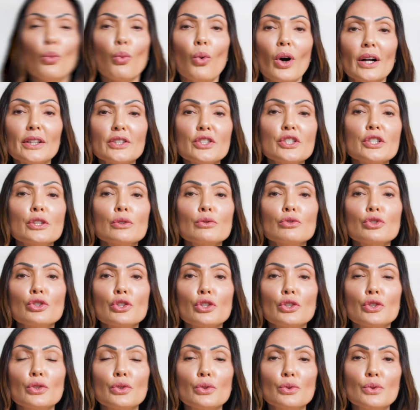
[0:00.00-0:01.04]
Once you
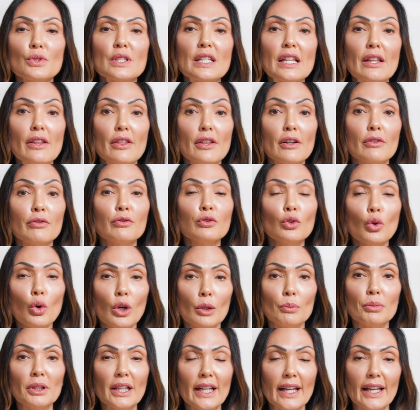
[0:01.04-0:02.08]
choose the
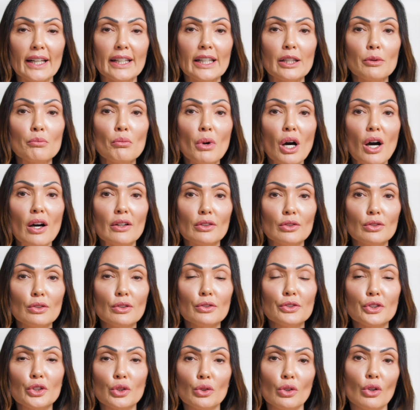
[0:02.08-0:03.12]
floor plan and
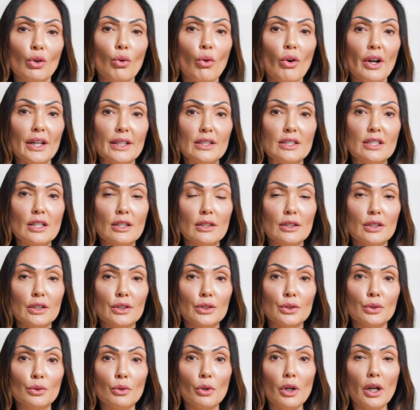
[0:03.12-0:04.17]
model you're going
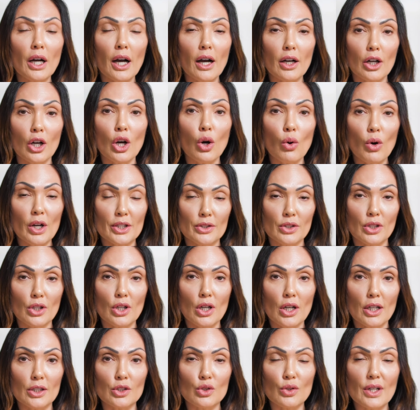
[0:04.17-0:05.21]
to go under
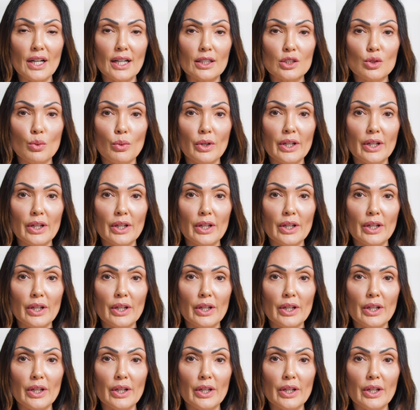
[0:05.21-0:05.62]
contract